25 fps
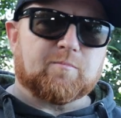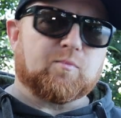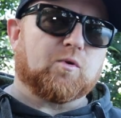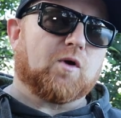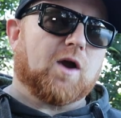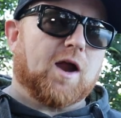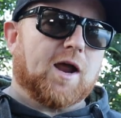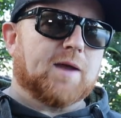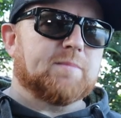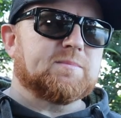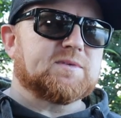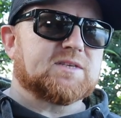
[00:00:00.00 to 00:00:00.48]
the
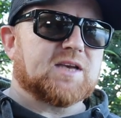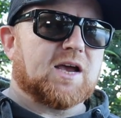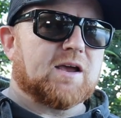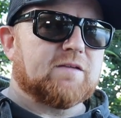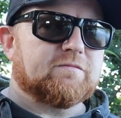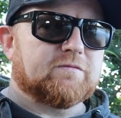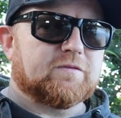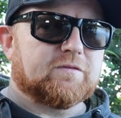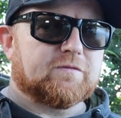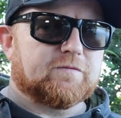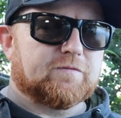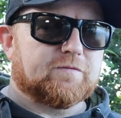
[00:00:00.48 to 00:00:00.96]
prime
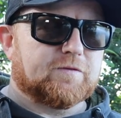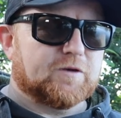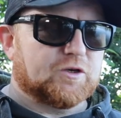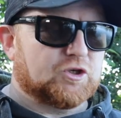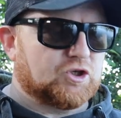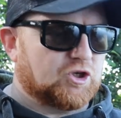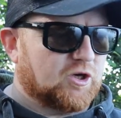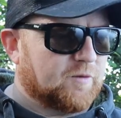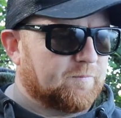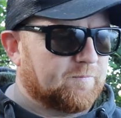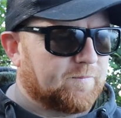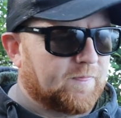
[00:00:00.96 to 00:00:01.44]
time for
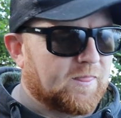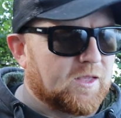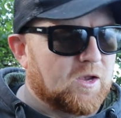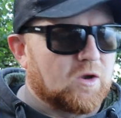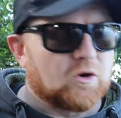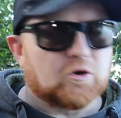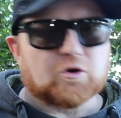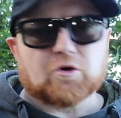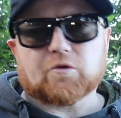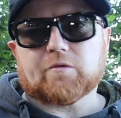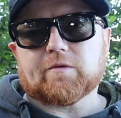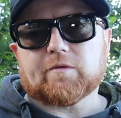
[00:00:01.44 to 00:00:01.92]
fishing.
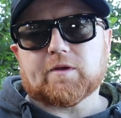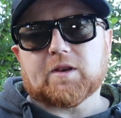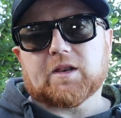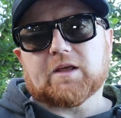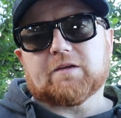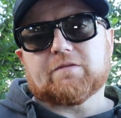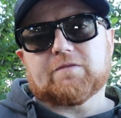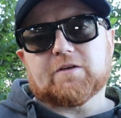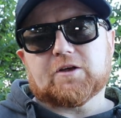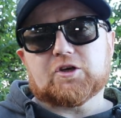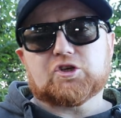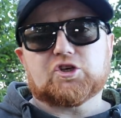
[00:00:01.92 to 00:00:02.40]

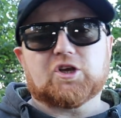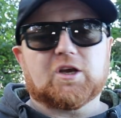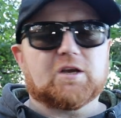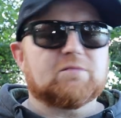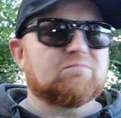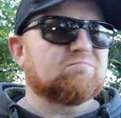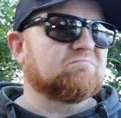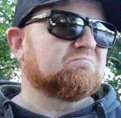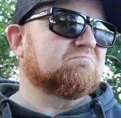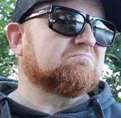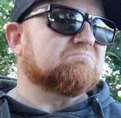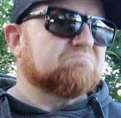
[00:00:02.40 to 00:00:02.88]
Currently
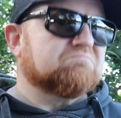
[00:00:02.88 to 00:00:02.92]
fishing